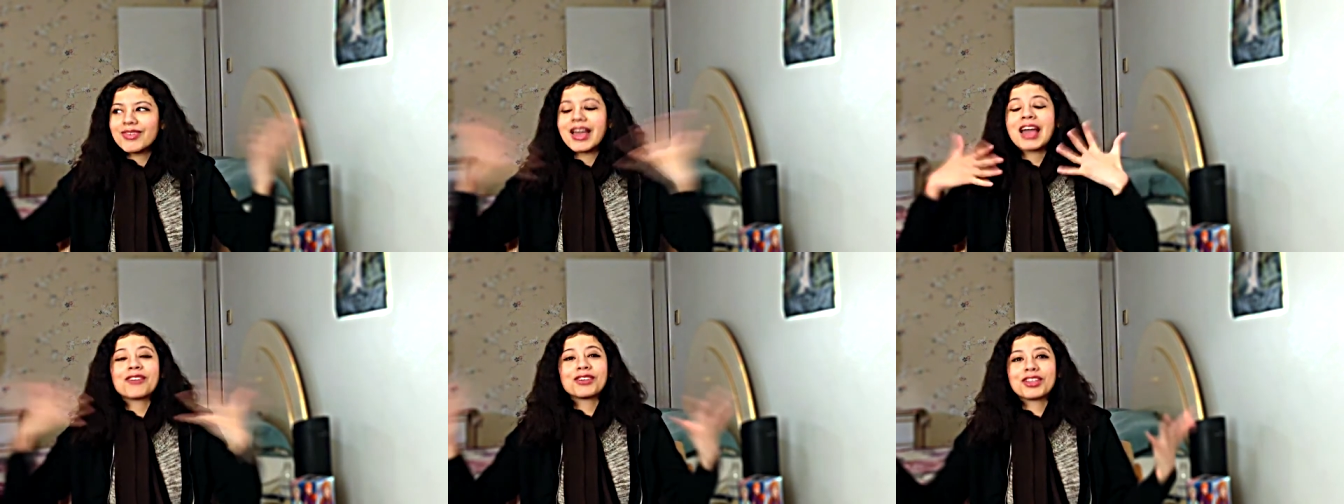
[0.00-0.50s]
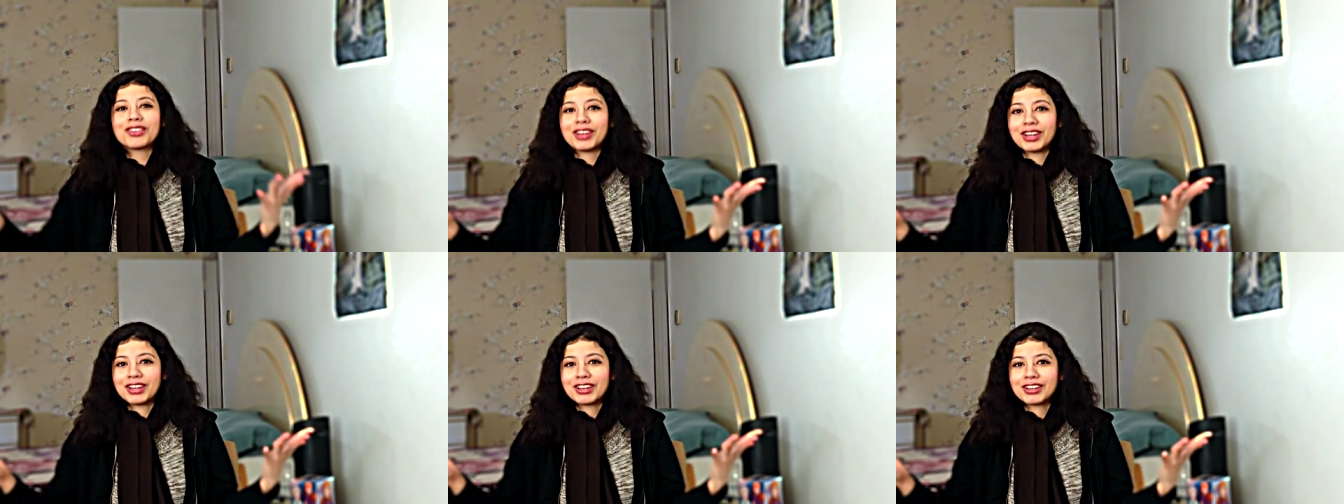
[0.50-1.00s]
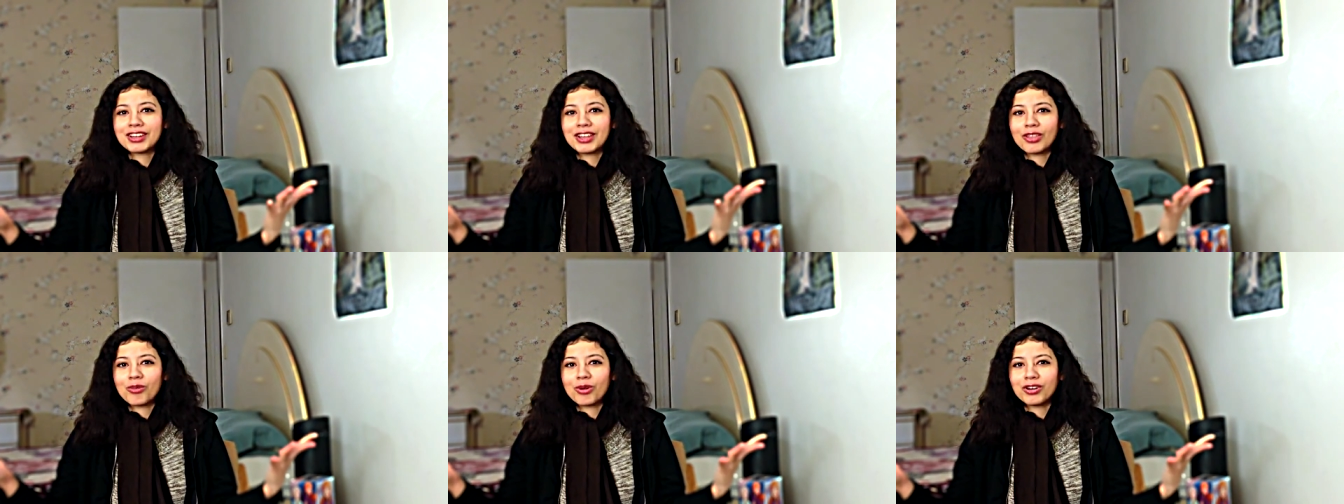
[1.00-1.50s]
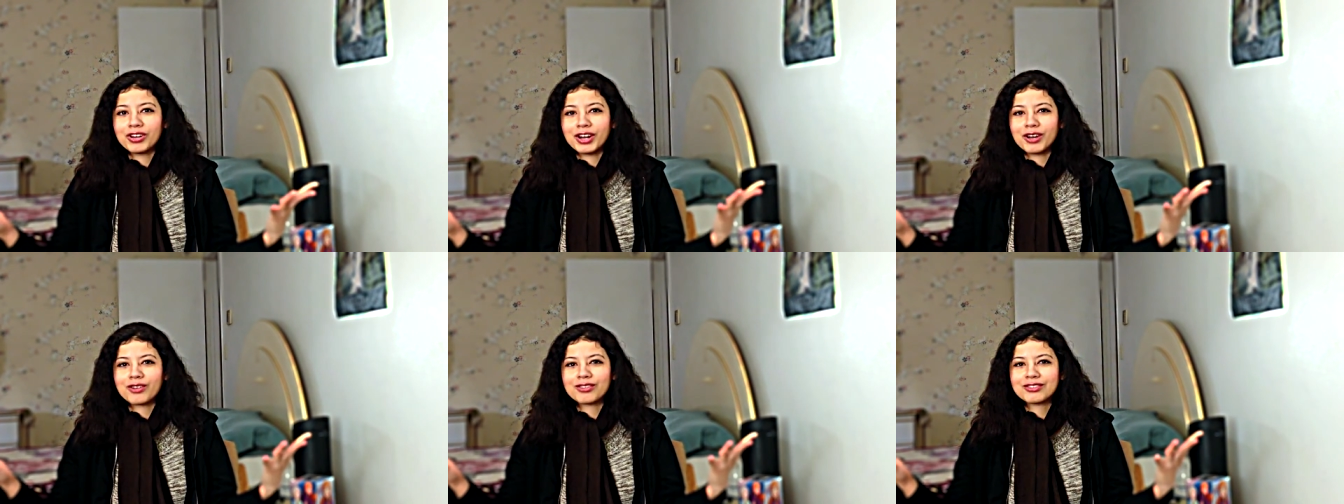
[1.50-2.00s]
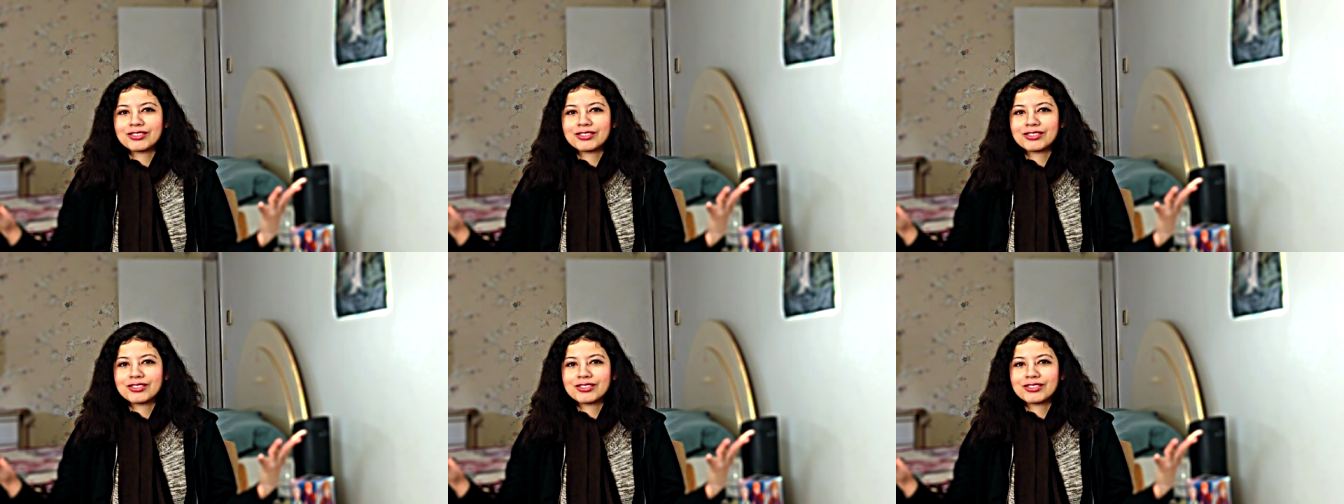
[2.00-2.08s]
everything in the world now.